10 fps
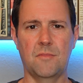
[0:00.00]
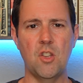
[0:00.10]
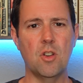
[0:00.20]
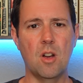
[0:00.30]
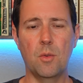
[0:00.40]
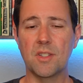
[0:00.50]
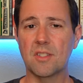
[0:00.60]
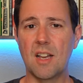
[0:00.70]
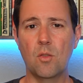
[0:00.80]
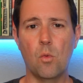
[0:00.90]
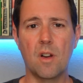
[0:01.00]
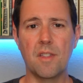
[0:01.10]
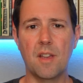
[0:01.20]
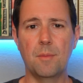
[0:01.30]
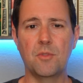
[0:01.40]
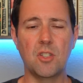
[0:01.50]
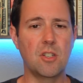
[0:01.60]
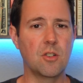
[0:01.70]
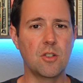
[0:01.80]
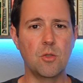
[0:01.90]
You can always slide one of them to
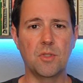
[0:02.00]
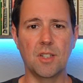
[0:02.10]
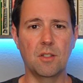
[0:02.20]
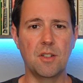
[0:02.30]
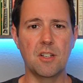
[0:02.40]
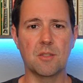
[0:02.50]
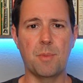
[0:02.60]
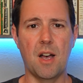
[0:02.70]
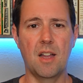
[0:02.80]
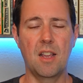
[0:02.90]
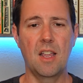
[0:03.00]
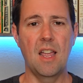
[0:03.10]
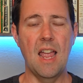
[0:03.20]
your utility spot.